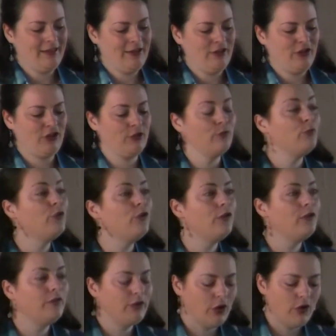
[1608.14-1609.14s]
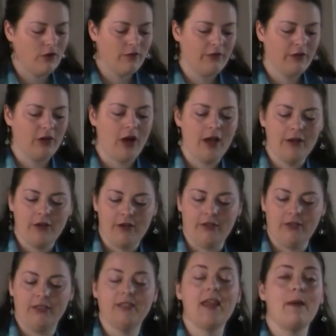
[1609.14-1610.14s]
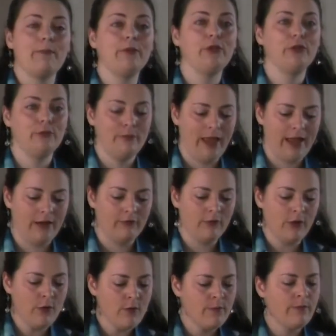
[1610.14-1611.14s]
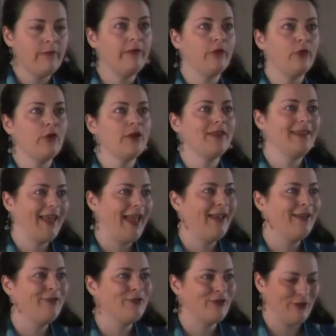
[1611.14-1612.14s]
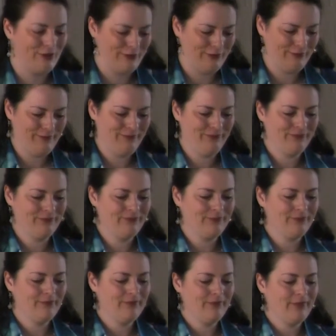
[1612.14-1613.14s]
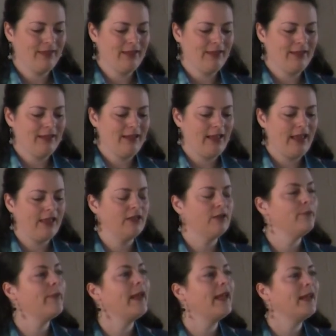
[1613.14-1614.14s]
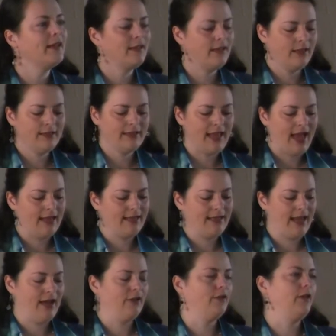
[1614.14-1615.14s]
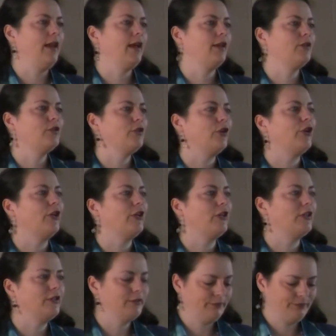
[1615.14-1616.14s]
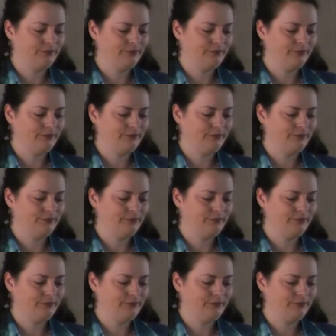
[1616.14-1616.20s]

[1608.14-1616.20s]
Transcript: She moved over on her step to make room for the angel, and a man sat down next to her.